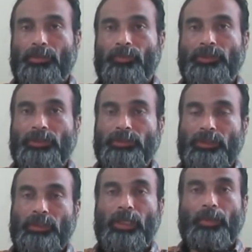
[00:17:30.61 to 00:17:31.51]
which is
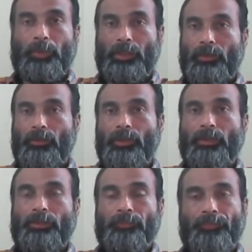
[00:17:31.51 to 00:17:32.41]
in that
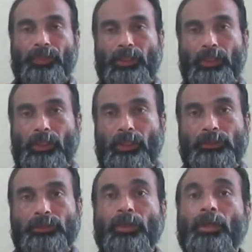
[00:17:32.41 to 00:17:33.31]
particular index.